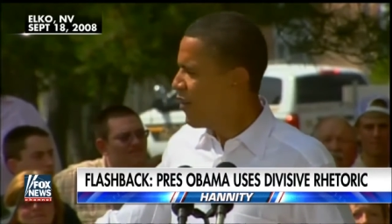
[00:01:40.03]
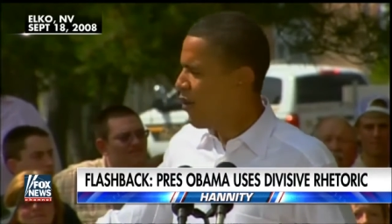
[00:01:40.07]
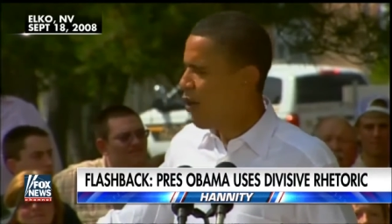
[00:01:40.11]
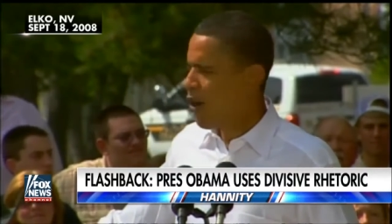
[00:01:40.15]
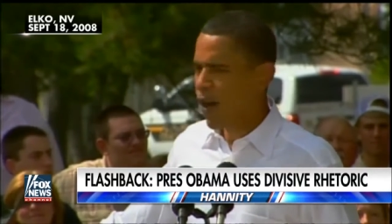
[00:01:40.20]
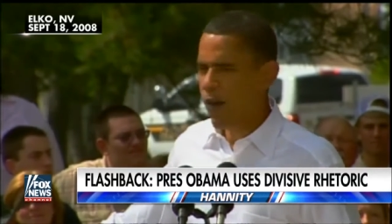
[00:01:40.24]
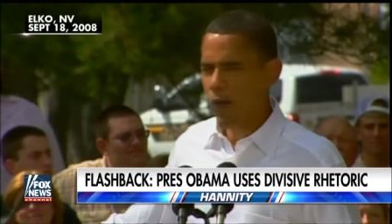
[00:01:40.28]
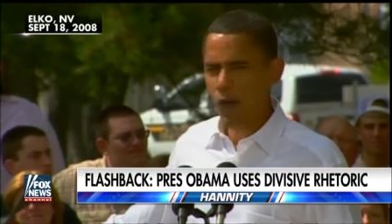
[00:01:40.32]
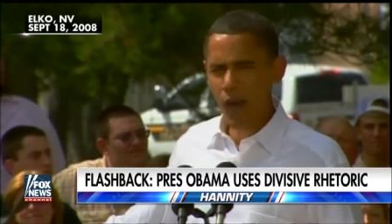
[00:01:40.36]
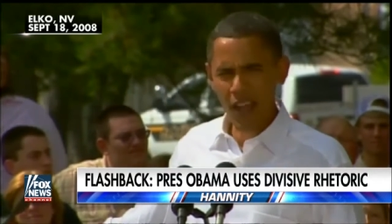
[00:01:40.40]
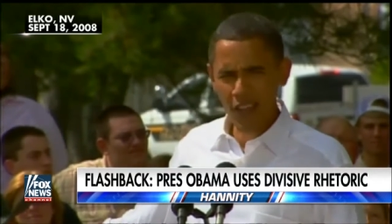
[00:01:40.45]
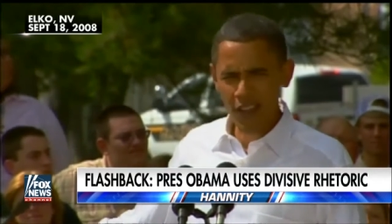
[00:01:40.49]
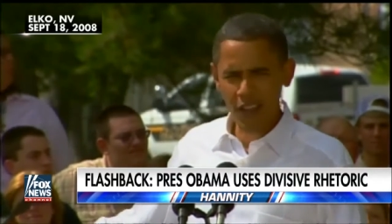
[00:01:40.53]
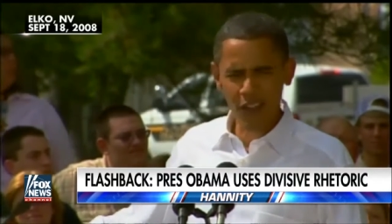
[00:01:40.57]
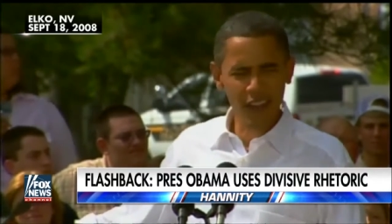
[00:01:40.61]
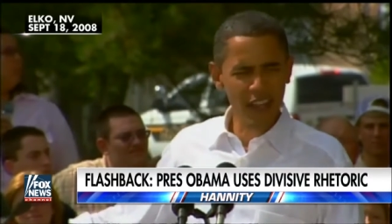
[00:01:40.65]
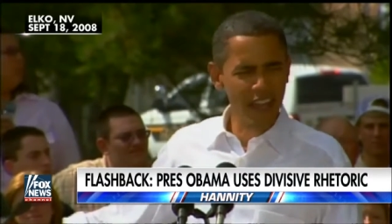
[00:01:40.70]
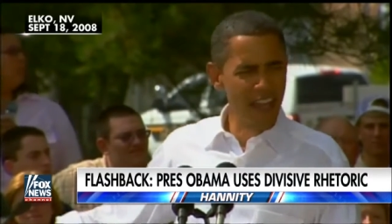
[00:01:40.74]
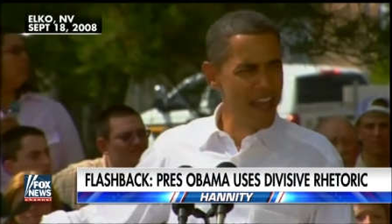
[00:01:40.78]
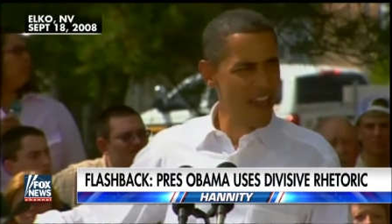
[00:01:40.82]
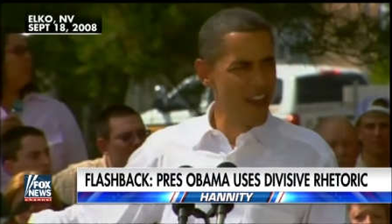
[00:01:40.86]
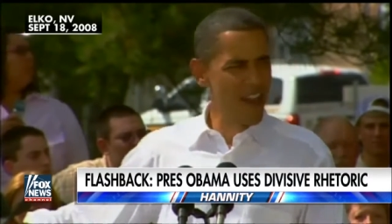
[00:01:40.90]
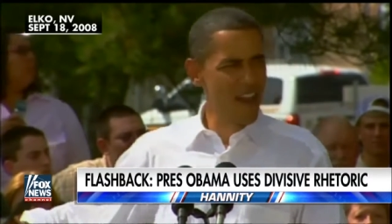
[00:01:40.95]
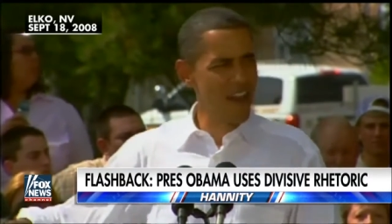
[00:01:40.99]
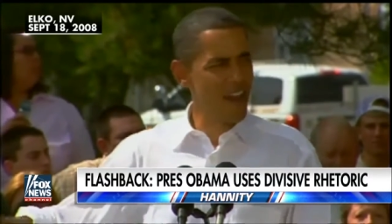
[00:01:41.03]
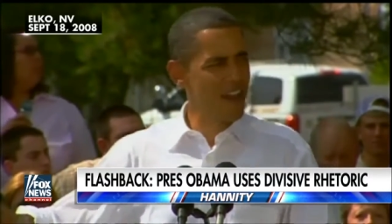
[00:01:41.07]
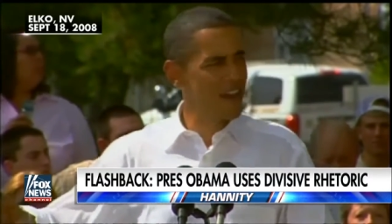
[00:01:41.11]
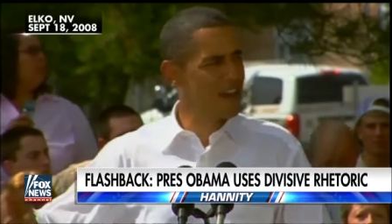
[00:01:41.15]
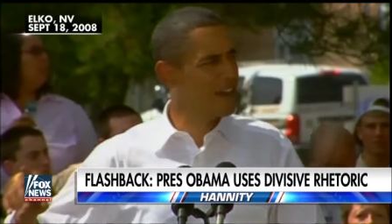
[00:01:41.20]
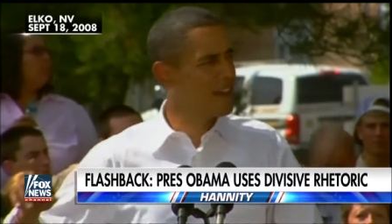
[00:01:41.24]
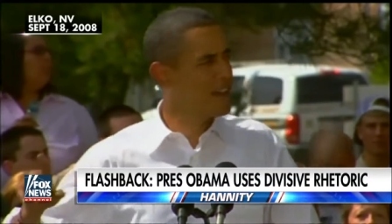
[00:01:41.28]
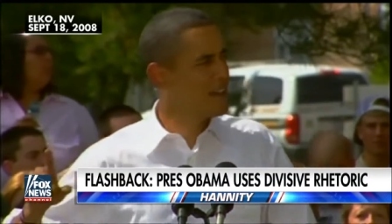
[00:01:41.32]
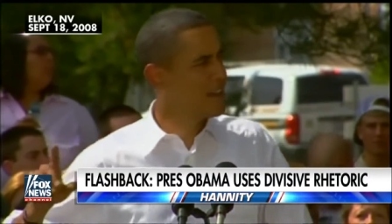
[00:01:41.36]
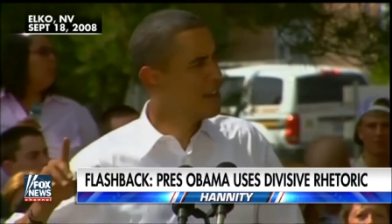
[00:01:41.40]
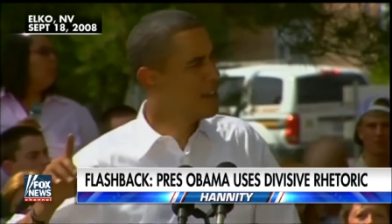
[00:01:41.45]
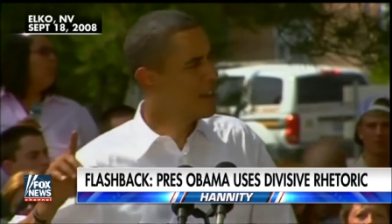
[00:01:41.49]
or whether they
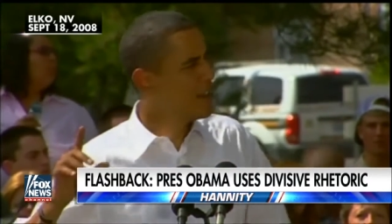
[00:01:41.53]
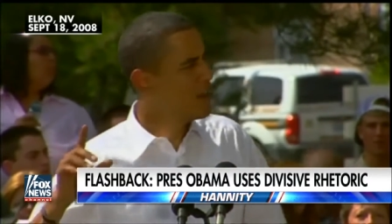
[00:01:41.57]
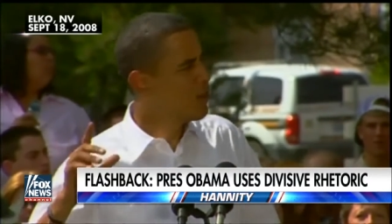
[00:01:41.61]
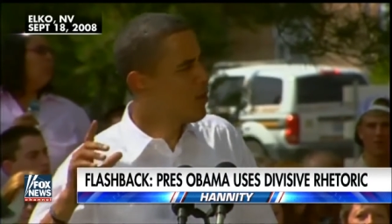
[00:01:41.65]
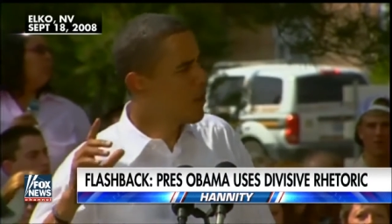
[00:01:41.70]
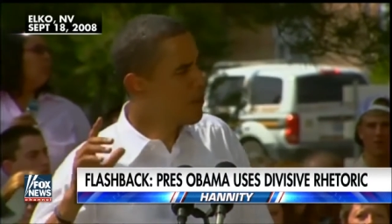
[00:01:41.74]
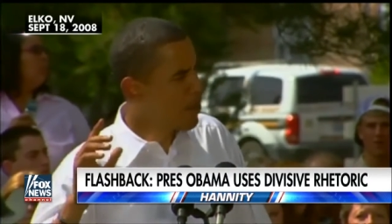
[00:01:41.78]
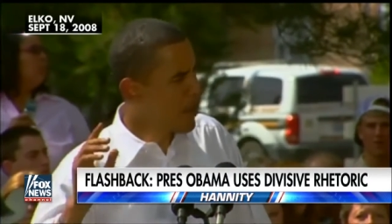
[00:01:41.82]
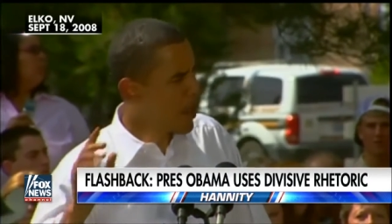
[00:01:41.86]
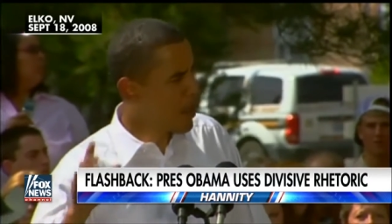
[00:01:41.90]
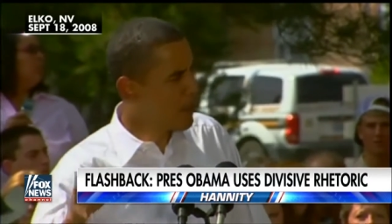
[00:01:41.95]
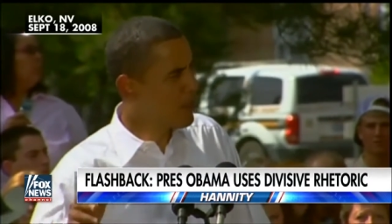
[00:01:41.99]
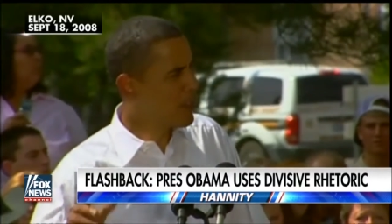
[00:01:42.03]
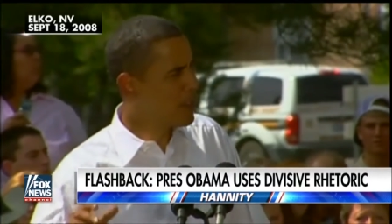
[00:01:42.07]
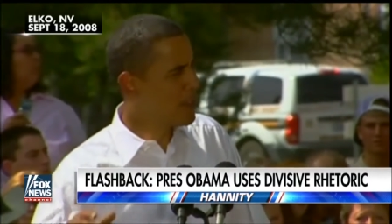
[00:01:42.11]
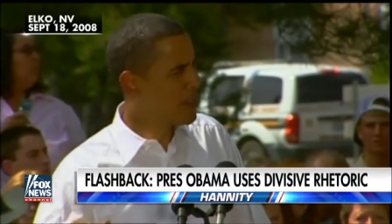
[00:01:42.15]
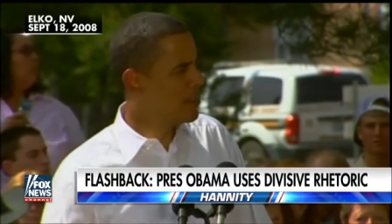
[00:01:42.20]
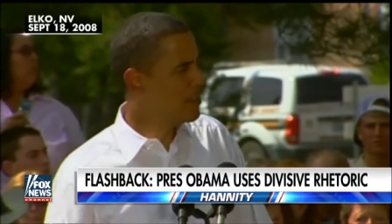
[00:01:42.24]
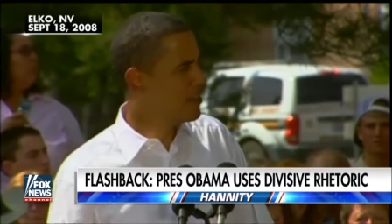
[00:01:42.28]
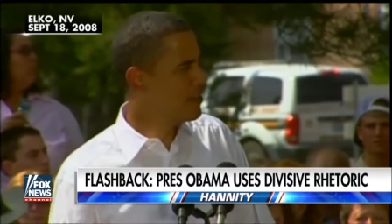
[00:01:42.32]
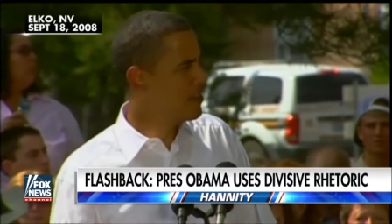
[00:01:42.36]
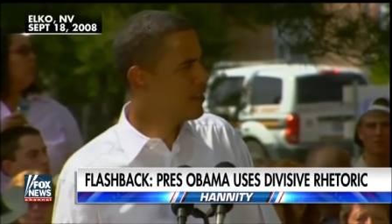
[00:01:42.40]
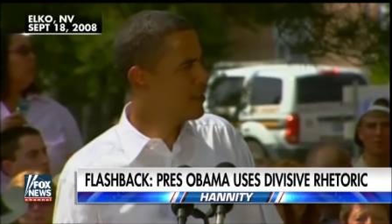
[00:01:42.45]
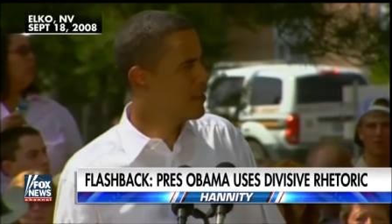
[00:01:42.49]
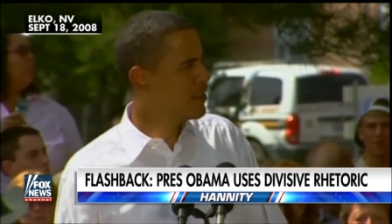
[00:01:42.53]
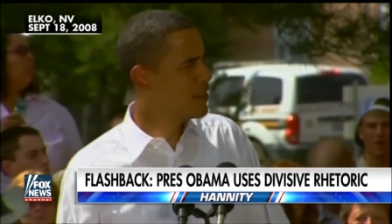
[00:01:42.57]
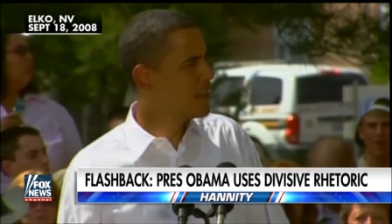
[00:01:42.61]
are Republican.